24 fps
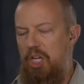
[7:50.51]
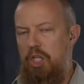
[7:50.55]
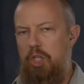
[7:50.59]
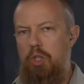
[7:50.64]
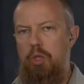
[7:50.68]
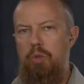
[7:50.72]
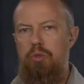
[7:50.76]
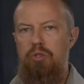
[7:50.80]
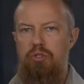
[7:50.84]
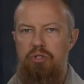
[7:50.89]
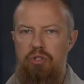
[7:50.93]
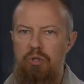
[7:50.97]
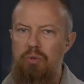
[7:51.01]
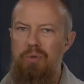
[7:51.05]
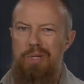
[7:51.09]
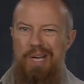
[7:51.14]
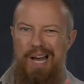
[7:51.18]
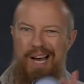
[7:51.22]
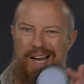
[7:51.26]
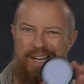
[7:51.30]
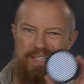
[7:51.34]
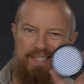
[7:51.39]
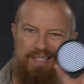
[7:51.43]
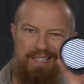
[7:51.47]
You do
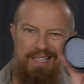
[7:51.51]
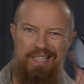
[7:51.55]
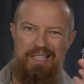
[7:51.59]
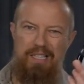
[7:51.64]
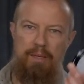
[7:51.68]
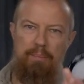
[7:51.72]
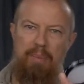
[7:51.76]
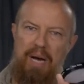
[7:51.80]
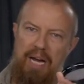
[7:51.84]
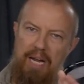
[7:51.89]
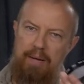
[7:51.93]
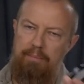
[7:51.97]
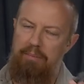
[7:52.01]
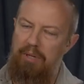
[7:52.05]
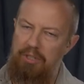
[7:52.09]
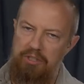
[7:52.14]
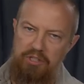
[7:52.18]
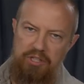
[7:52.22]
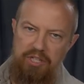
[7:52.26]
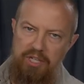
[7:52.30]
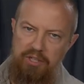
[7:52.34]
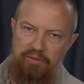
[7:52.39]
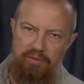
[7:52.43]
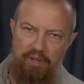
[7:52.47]
not need to buy a
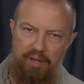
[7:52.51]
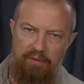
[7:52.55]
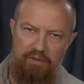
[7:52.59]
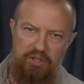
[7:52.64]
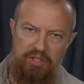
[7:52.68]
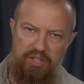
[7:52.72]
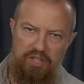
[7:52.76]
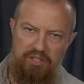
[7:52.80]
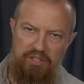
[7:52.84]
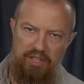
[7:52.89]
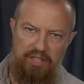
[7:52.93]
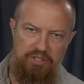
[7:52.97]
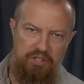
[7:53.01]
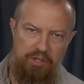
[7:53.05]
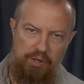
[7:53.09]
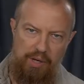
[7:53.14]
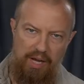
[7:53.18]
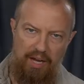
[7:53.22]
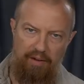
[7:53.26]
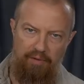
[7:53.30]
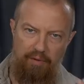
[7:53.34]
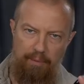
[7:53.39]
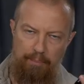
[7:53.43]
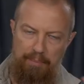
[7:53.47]
bunch of these for every size lens that you
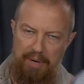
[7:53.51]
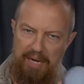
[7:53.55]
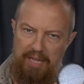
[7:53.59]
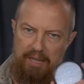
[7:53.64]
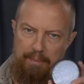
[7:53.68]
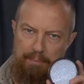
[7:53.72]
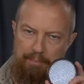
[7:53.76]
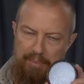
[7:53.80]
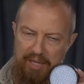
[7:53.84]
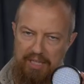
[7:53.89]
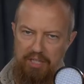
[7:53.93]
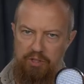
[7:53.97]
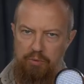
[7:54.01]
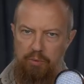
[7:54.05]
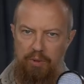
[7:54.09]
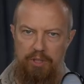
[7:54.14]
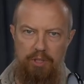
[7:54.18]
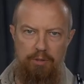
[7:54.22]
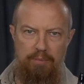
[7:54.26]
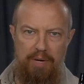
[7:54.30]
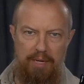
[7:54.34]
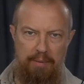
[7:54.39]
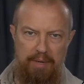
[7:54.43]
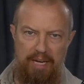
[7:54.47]
have. Buy the biggest one
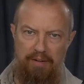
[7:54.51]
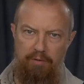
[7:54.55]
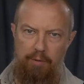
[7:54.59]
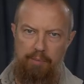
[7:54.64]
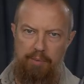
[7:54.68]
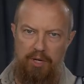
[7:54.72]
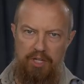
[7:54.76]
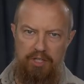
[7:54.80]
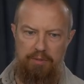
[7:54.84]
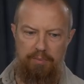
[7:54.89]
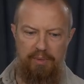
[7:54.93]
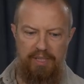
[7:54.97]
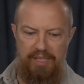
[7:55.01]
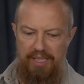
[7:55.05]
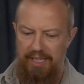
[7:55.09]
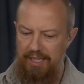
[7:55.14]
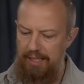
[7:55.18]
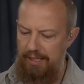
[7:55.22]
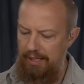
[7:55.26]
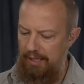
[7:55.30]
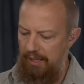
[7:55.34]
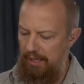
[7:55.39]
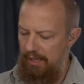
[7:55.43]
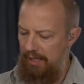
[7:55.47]
you might ever possibly
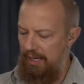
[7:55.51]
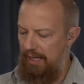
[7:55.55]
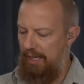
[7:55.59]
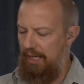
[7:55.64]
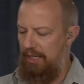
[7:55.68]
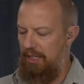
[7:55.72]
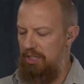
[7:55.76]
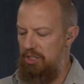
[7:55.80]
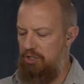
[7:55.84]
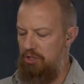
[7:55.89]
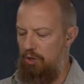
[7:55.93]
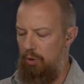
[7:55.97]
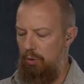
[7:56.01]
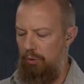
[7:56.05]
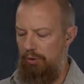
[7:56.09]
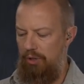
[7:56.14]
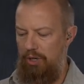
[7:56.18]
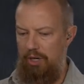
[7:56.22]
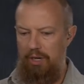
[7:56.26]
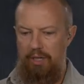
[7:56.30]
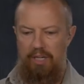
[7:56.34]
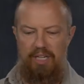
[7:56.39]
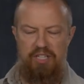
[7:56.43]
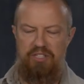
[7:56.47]
need and you just hold it
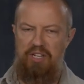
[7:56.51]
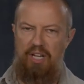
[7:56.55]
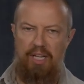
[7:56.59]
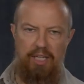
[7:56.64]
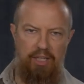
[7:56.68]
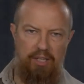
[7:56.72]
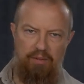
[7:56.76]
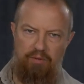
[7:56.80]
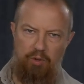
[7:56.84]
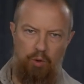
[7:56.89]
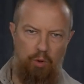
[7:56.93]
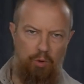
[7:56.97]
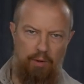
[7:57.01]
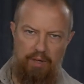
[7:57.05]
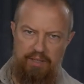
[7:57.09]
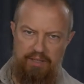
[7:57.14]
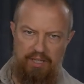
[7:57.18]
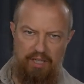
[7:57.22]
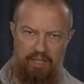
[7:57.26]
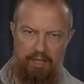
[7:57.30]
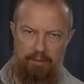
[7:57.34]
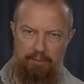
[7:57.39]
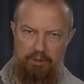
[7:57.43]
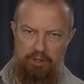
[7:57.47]
on. It's not like you have to go around
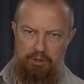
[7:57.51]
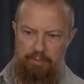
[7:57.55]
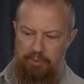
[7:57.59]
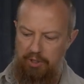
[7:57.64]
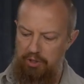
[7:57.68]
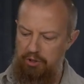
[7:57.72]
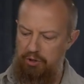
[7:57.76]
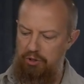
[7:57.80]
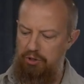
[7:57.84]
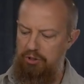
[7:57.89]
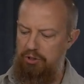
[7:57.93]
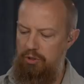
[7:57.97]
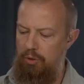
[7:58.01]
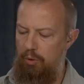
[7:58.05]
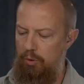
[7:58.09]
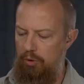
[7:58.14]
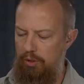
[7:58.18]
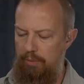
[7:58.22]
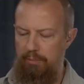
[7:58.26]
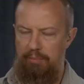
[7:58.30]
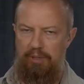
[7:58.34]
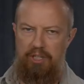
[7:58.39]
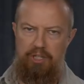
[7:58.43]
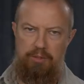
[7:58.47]
taking a bunch of pictures. You
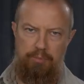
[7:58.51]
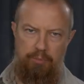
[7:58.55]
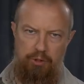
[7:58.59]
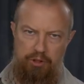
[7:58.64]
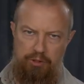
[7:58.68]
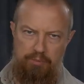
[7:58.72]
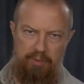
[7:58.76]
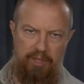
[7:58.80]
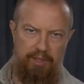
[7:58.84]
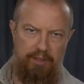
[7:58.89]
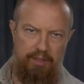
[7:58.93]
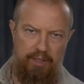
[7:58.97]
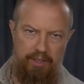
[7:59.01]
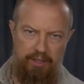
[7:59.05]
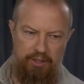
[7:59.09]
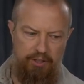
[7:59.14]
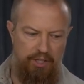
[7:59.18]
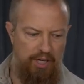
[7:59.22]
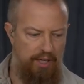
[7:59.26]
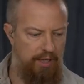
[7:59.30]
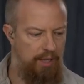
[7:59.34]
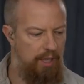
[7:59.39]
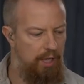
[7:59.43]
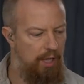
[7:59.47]
hold it in place, push a button, and you're
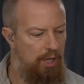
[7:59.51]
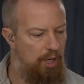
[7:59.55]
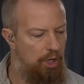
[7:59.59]
done.